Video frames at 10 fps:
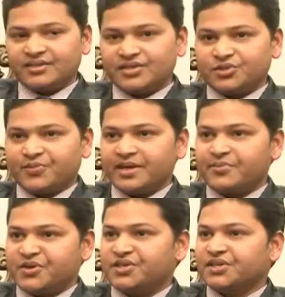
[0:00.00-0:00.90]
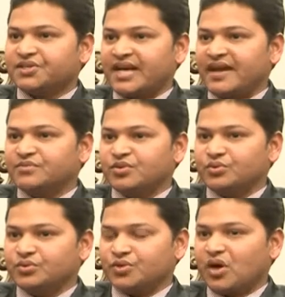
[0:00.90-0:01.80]
this is very precious time
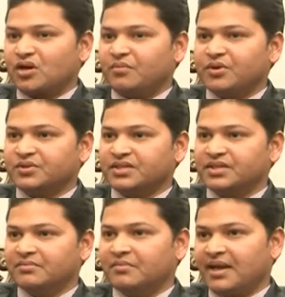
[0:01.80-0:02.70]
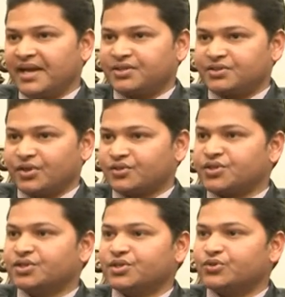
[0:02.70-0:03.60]
to talk about the
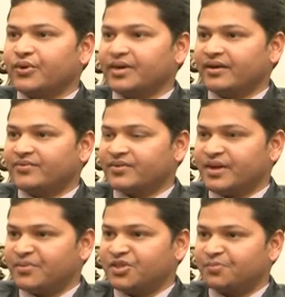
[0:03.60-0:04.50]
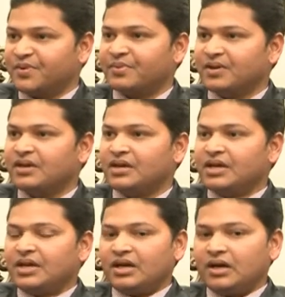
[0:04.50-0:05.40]
success story of Nepalese people,
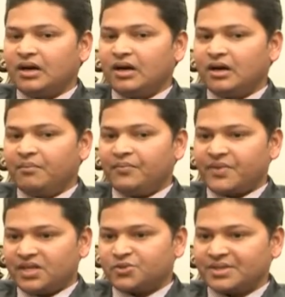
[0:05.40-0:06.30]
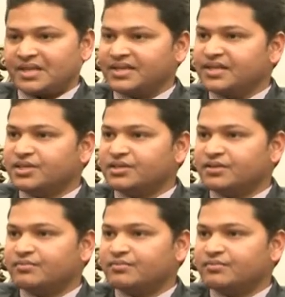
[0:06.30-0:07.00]
especially in this